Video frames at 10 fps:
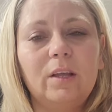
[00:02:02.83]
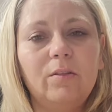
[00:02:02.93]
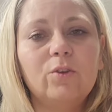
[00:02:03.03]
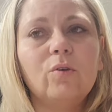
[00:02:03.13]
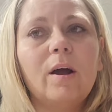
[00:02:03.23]
of
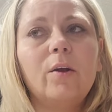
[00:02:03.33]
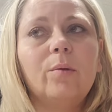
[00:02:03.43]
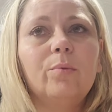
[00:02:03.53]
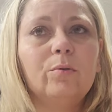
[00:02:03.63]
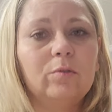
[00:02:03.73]
take the dryer
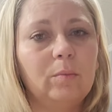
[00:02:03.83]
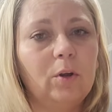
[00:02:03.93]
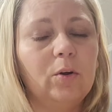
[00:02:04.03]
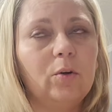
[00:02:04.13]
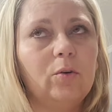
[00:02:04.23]
and blow some
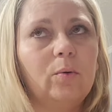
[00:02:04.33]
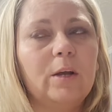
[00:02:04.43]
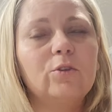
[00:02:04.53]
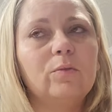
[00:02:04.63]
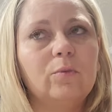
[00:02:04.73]
air in her
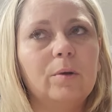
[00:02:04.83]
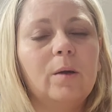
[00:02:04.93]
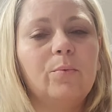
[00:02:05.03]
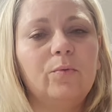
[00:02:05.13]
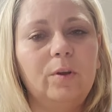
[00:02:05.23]
direction from a
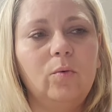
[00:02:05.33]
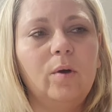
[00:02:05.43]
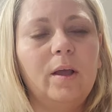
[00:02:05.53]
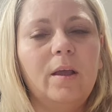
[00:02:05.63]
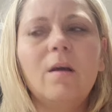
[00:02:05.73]
couple feet
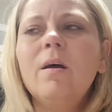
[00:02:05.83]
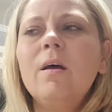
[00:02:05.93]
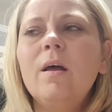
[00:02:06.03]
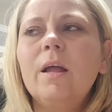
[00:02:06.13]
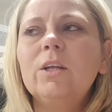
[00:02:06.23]
away,
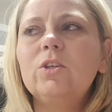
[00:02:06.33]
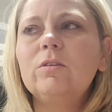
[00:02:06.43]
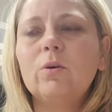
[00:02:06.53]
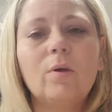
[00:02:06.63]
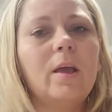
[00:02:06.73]
and
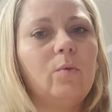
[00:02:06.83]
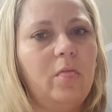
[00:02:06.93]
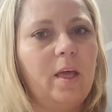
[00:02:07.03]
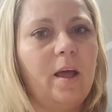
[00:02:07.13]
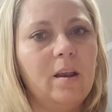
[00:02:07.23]
she's okay
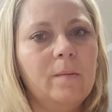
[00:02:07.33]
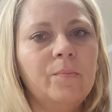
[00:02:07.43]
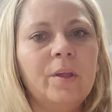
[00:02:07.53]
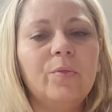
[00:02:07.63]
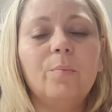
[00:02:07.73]
with that.
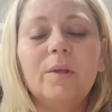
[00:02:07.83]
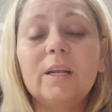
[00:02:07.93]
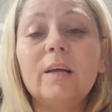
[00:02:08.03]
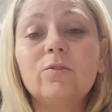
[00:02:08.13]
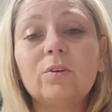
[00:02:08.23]
The
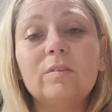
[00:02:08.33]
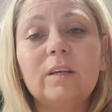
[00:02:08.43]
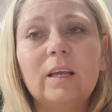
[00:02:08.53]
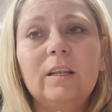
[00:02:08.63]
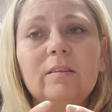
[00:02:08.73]
minute I start
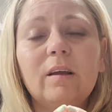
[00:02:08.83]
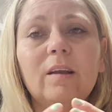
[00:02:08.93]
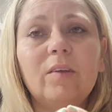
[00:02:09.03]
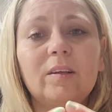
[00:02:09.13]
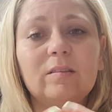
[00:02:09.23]
seeing any
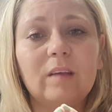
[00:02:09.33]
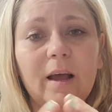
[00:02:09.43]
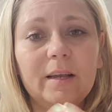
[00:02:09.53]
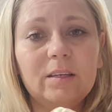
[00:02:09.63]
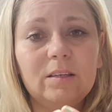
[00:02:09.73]
sign of
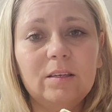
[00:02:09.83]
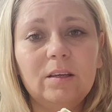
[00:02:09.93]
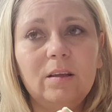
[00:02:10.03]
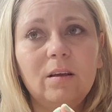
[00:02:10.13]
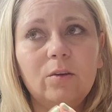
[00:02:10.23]

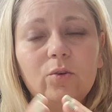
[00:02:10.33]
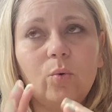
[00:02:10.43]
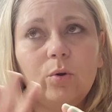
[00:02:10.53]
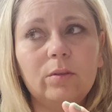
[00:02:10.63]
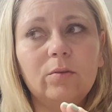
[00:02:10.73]
anxiety
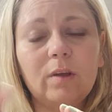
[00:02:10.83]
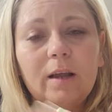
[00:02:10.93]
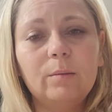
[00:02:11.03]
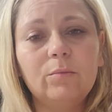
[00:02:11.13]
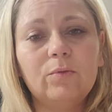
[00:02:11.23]
toward those
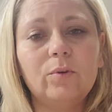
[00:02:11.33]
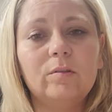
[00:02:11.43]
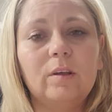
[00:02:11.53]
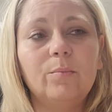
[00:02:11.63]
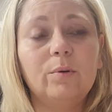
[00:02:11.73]
items, for
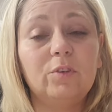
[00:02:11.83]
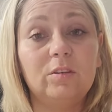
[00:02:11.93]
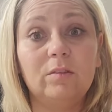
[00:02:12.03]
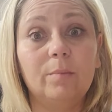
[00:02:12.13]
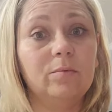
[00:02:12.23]
example, if
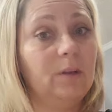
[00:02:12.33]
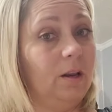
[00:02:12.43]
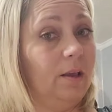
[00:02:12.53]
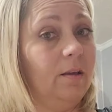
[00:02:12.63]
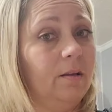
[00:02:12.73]
she stops
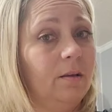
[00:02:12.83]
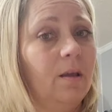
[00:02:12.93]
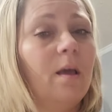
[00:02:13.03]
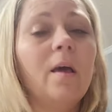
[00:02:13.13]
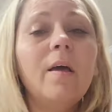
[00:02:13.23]
eating,
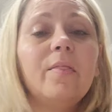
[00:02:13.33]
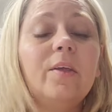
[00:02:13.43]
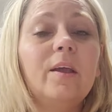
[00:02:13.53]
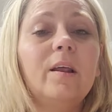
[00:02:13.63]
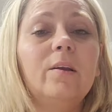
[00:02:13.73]

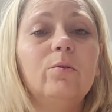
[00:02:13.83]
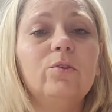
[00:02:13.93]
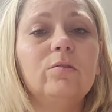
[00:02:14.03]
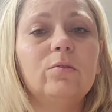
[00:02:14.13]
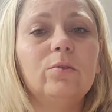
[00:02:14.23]
then I know
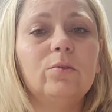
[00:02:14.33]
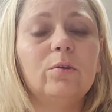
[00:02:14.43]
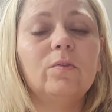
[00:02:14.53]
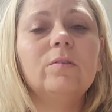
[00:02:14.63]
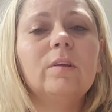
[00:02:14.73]
she's a little
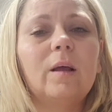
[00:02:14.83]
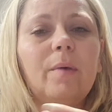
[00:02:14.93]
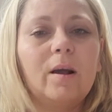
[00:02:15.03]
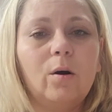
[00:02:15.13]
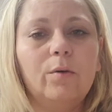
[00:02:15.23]
nervous and I
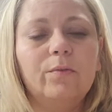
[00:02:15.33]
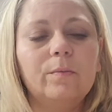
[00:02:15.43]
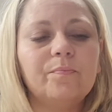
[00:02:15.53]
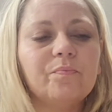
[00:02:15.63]
back off.